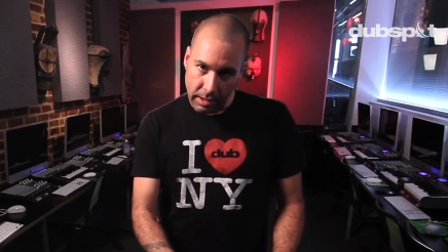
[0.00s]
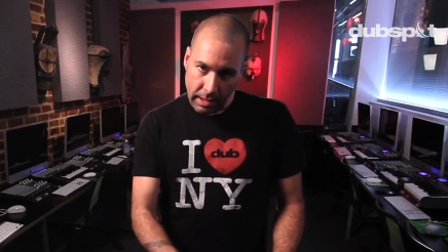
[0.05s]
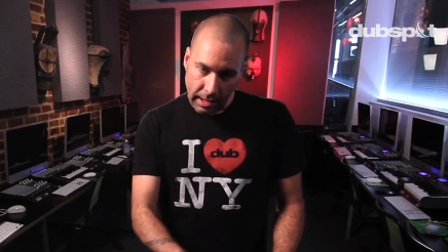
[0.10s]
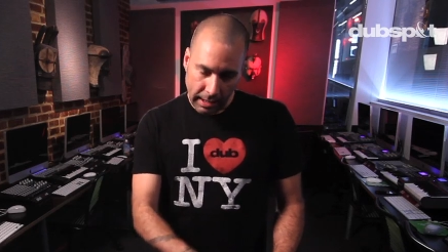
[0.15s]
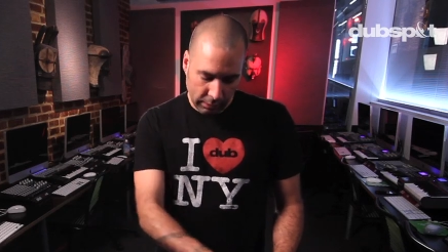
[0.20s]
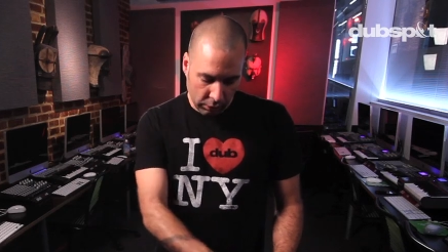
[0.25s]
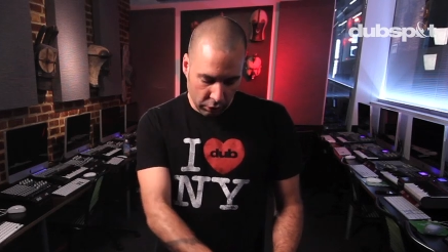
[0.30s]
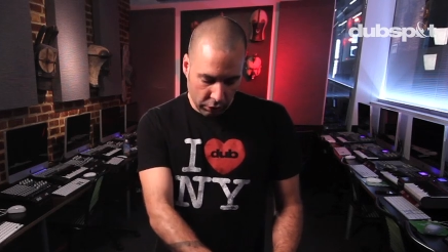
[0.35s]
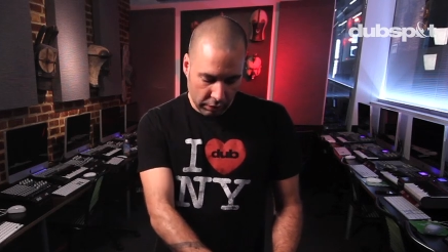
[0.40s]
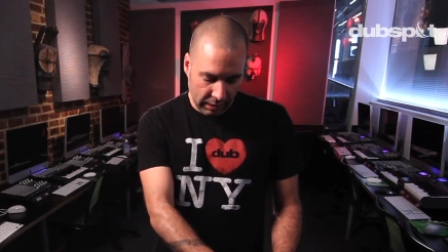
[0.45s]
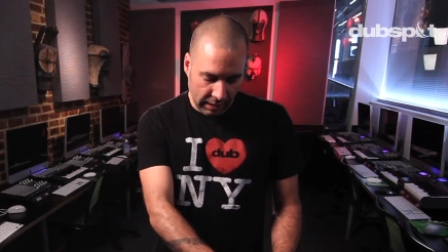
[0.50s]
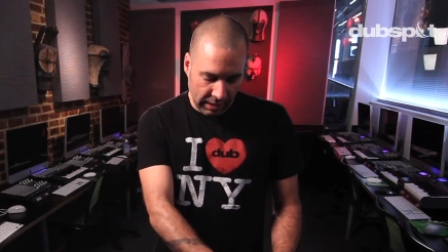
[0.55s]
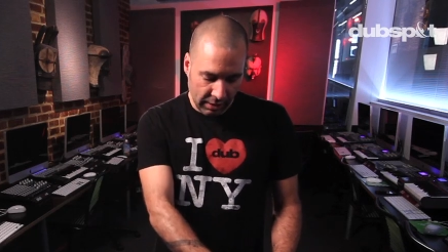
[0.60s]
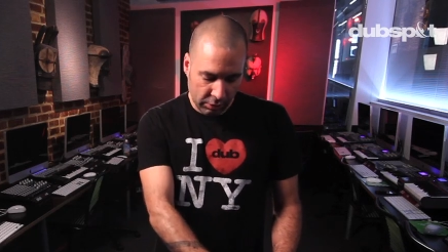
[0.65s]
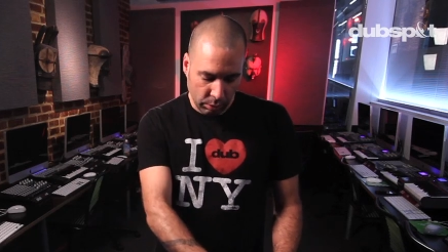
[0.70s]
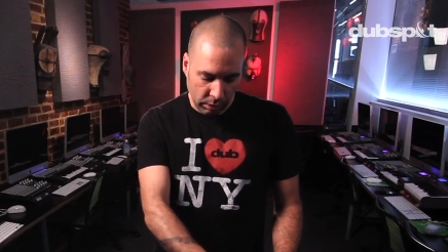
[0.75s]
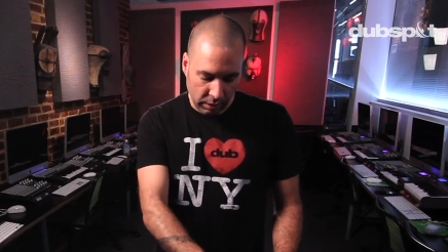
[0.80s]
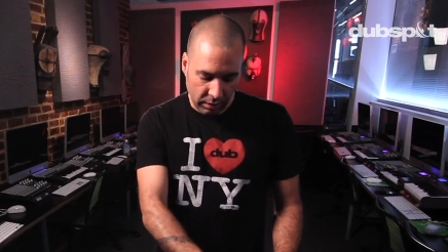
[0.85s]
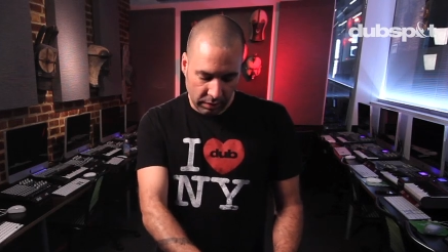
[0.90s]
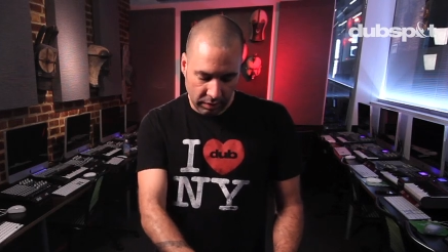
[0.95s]
and look at
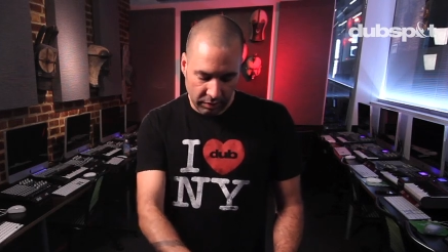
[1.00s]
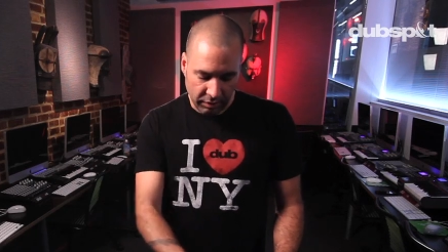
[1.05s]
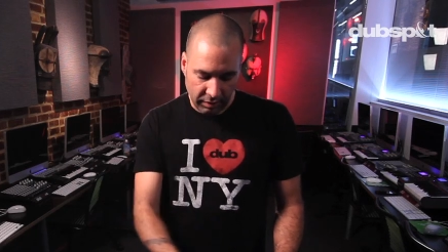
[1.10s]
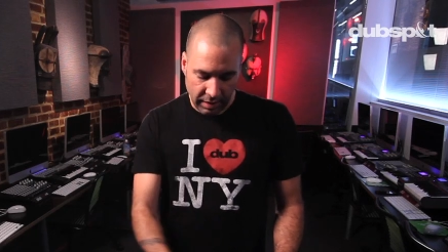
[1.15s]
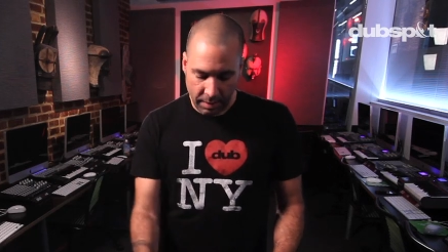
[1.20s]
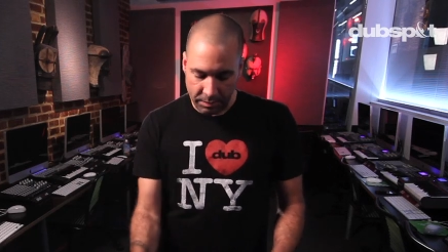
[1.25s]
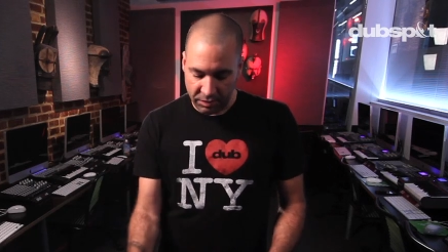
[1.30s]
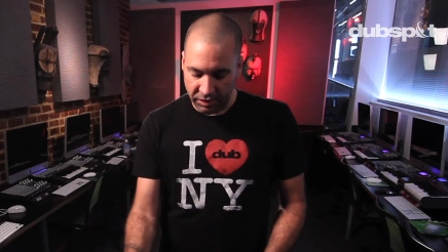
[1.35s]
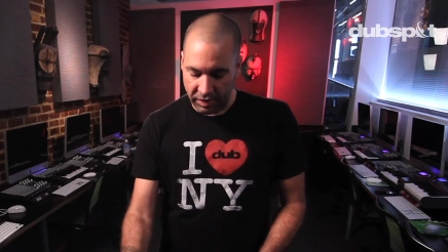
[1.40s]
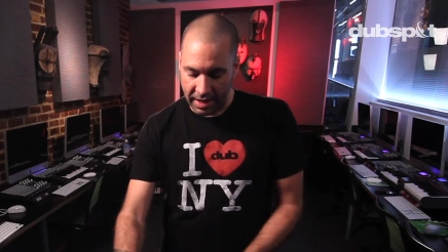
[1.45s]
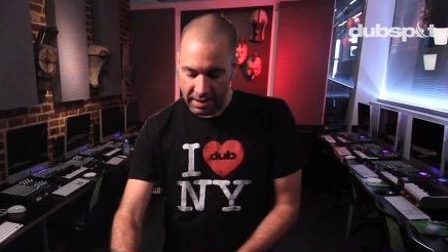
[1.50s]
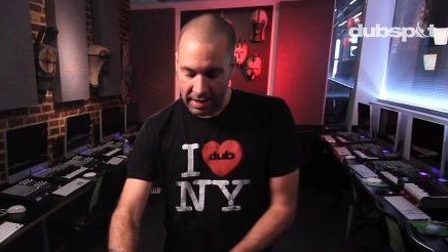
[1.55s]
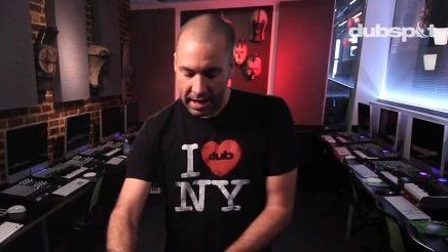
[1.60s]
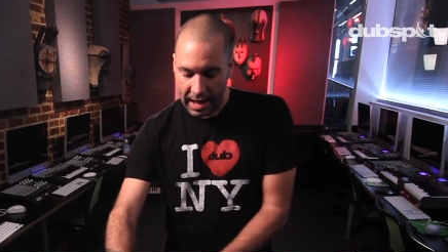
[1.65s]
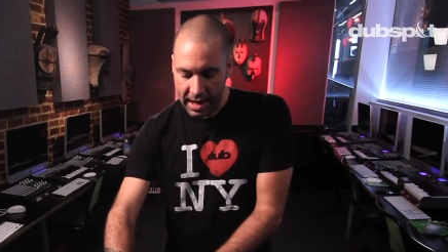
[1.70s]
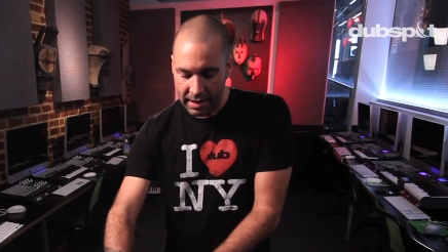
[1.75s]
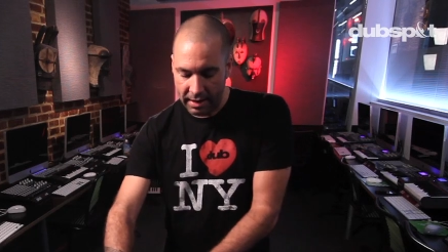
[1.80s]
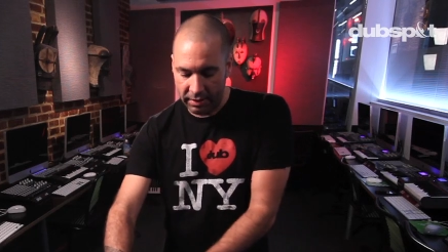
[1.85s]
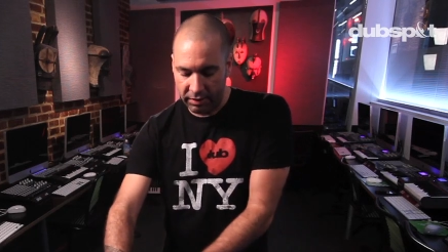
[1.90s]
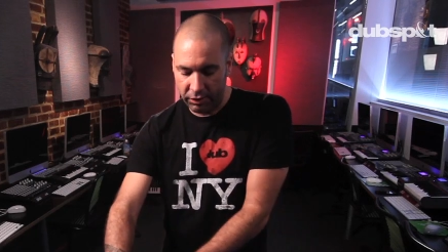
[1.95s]
each one of these steps and
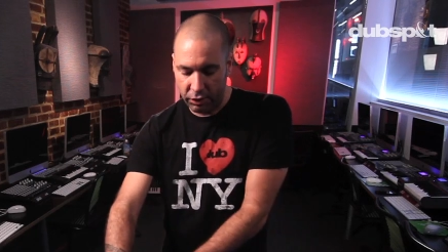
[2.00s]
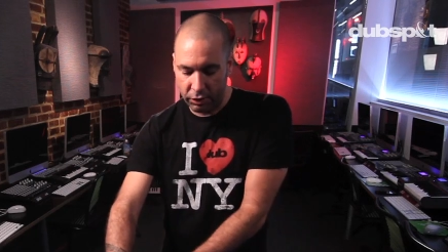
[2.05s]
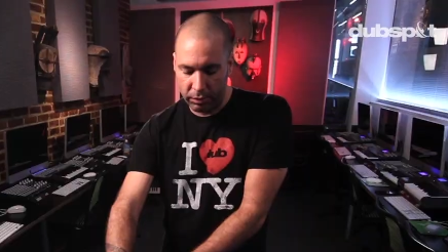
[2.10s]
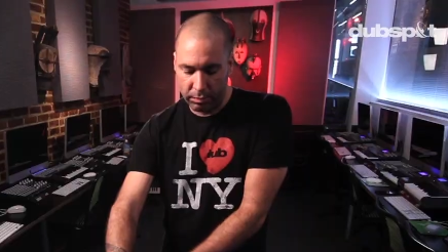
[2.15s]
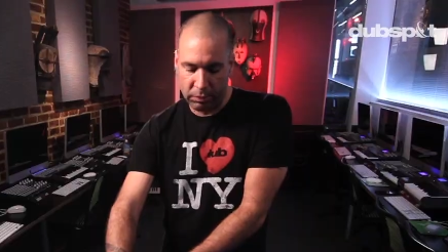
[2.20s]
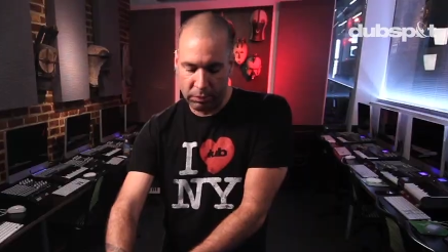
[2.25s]
edit certain